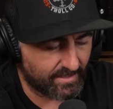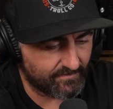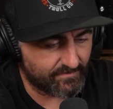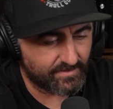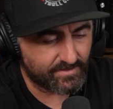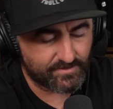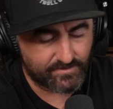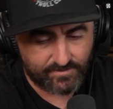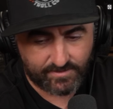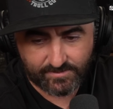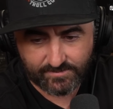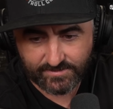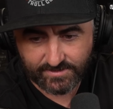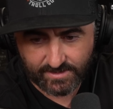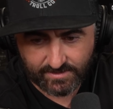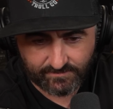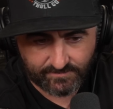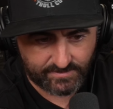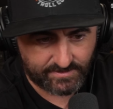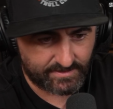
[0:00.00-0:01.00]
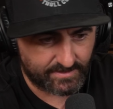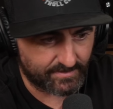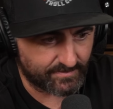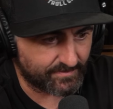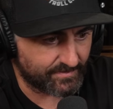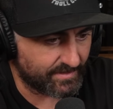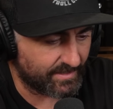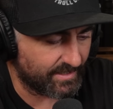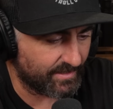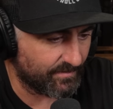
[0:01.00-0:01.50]
heavy dreams every
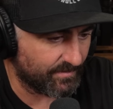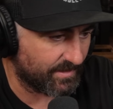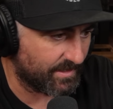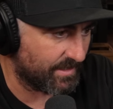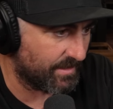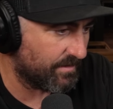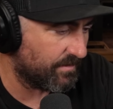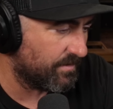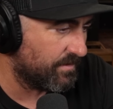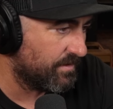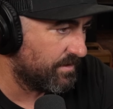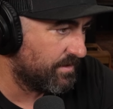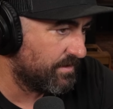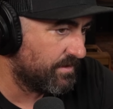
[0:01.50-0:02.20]
single night. Wow.